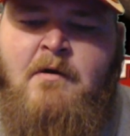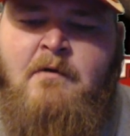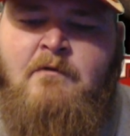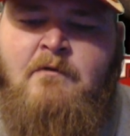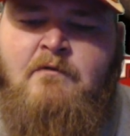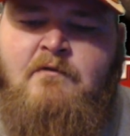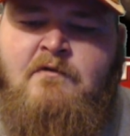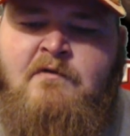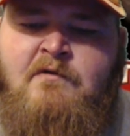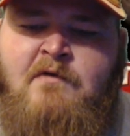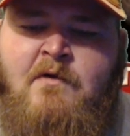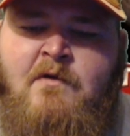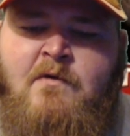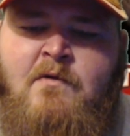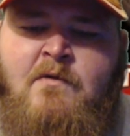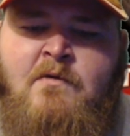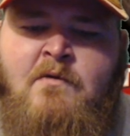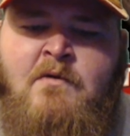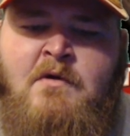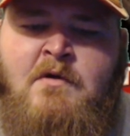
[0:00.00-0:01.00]

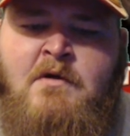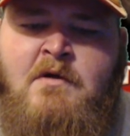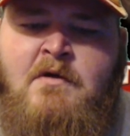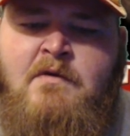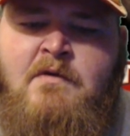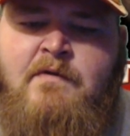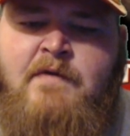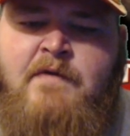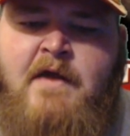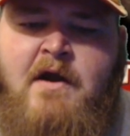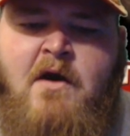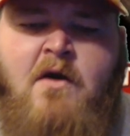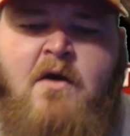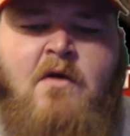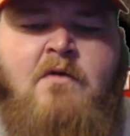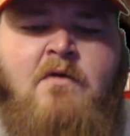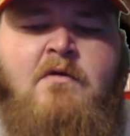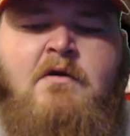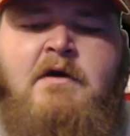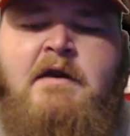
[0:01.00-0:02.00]
So they
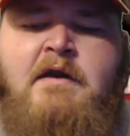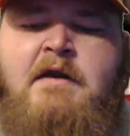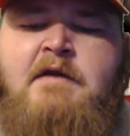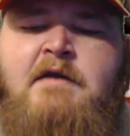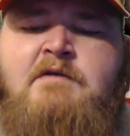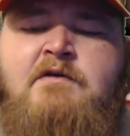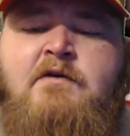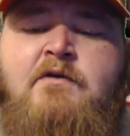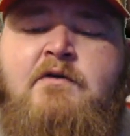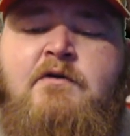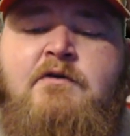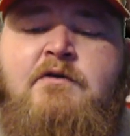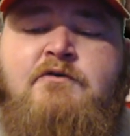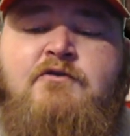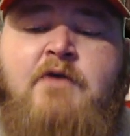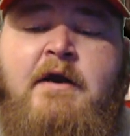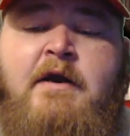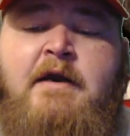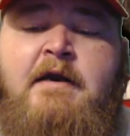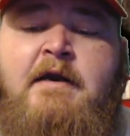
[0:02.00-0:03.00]
all look at each other and
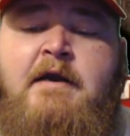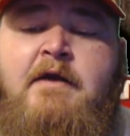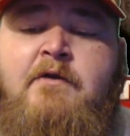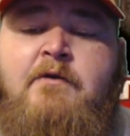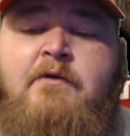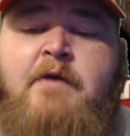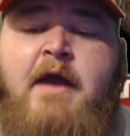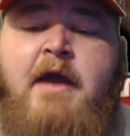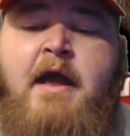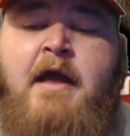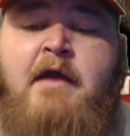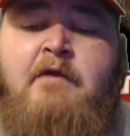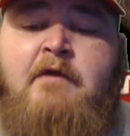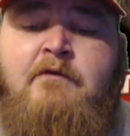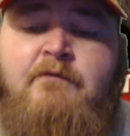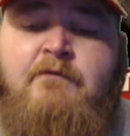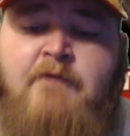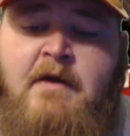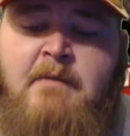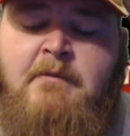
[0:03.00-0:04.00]
train together
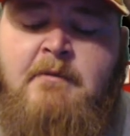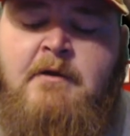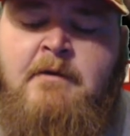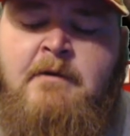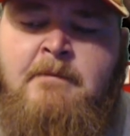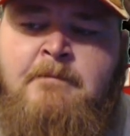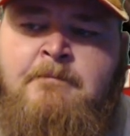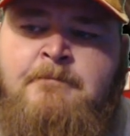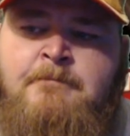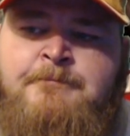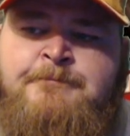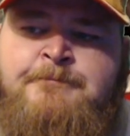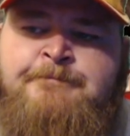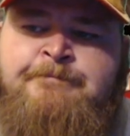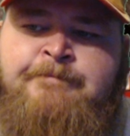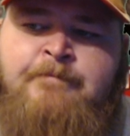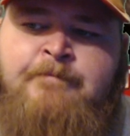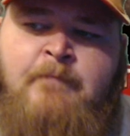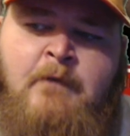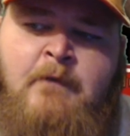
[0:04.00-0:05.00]
as family.
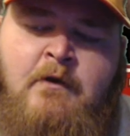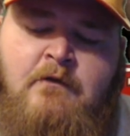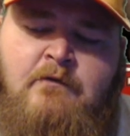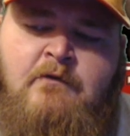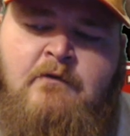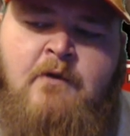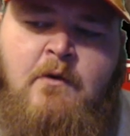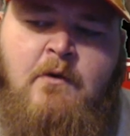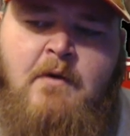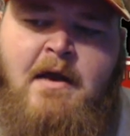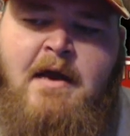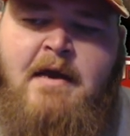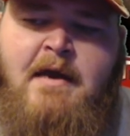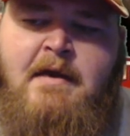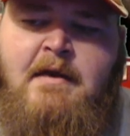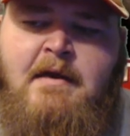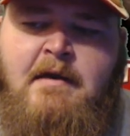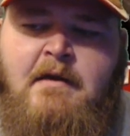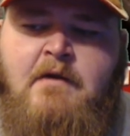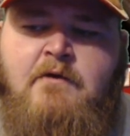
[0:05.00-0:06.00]
So I
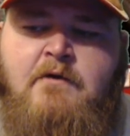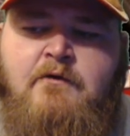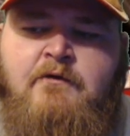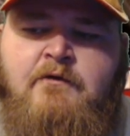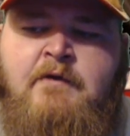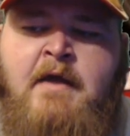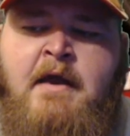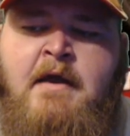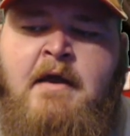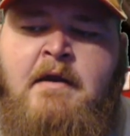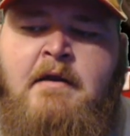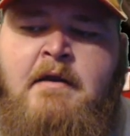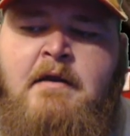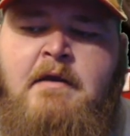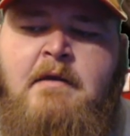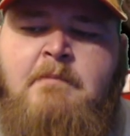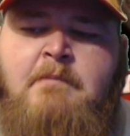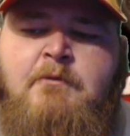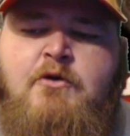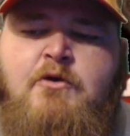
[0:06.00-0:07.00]
can understand
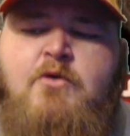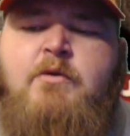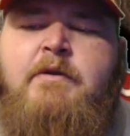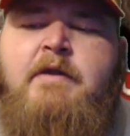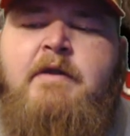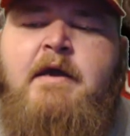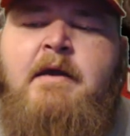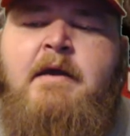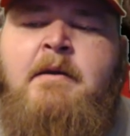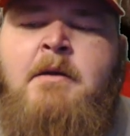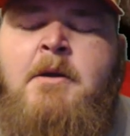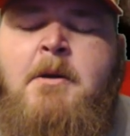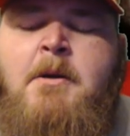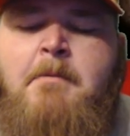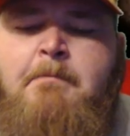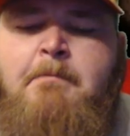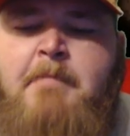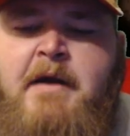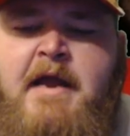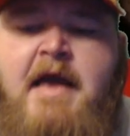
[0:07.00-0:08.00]
him doing that.
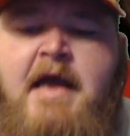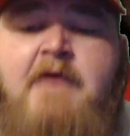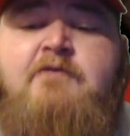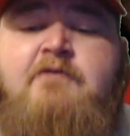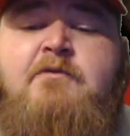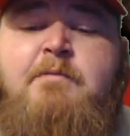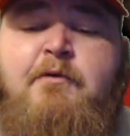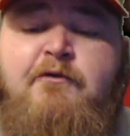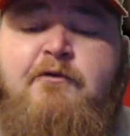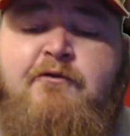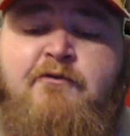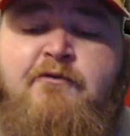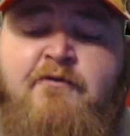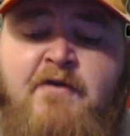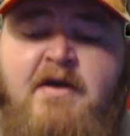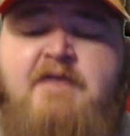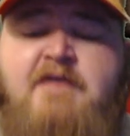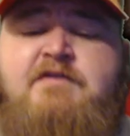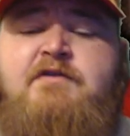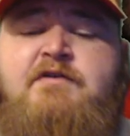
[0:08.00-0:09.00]
But as a
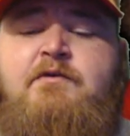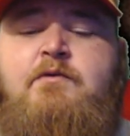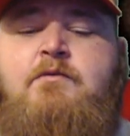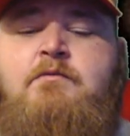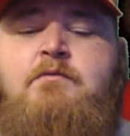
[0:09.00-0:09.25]
professional,